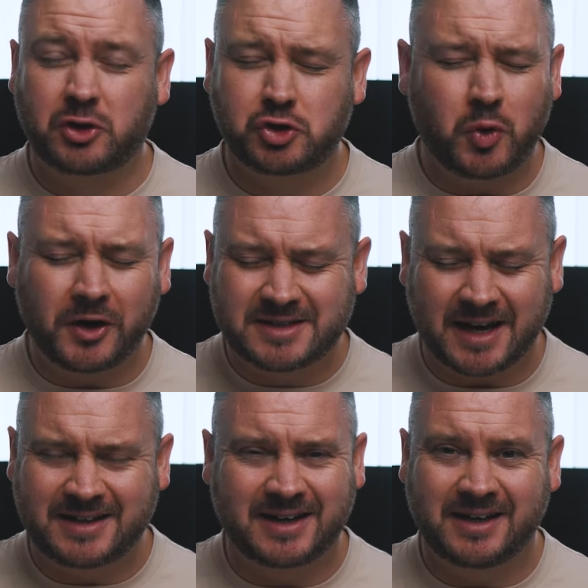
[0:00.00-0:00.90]
I just want to
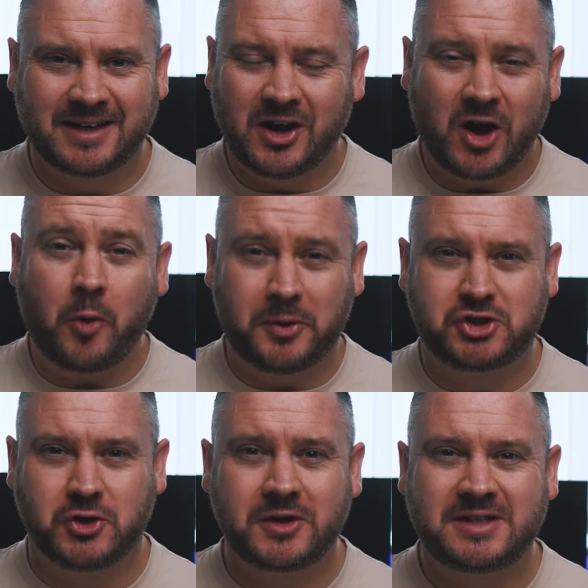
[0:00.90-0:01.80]
take the
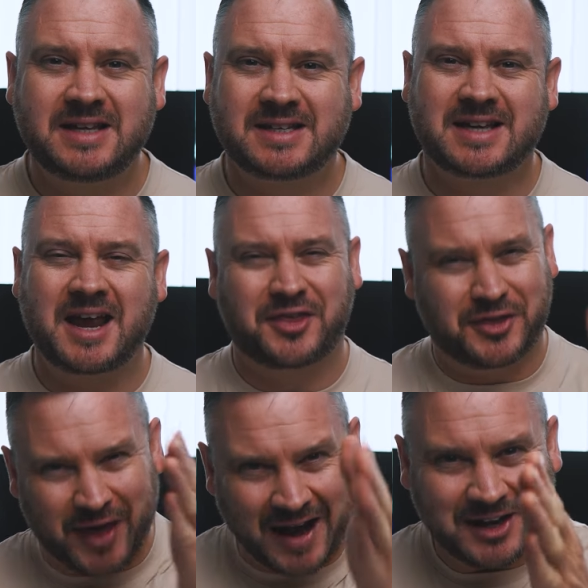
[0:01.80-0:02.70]
opportunity to say
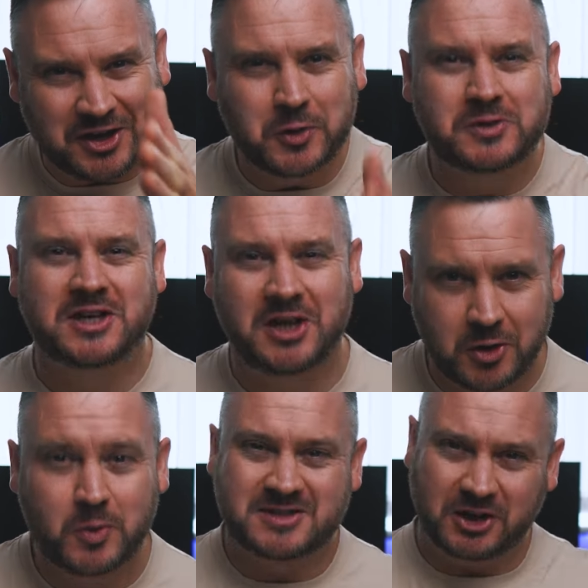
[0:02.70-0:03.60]
thank you to
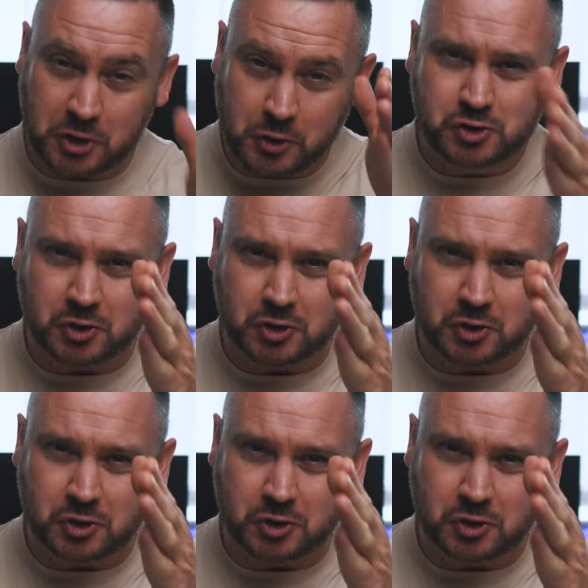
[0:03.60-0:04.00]
you